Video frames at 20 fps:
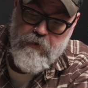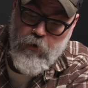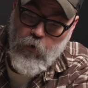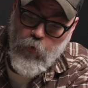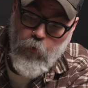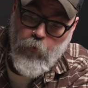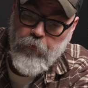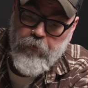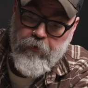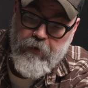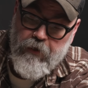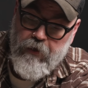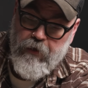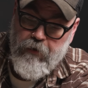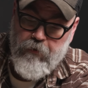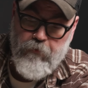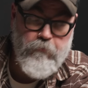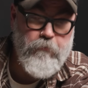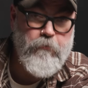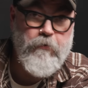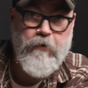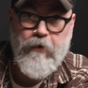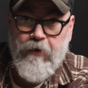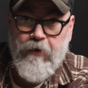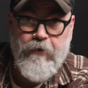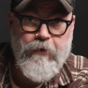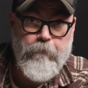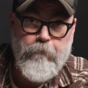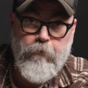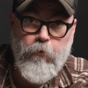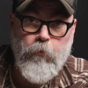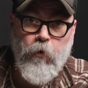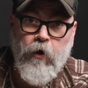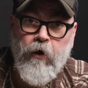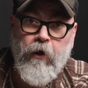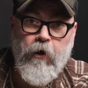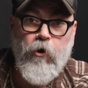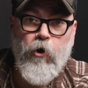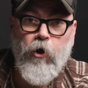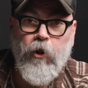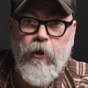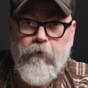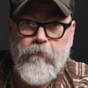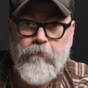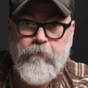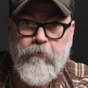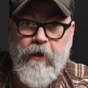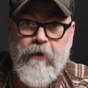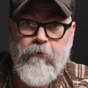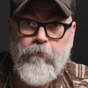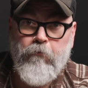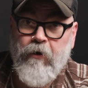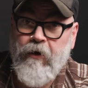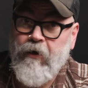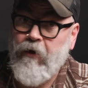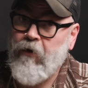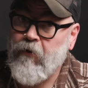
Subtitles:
The only, if you want to call it flavoring,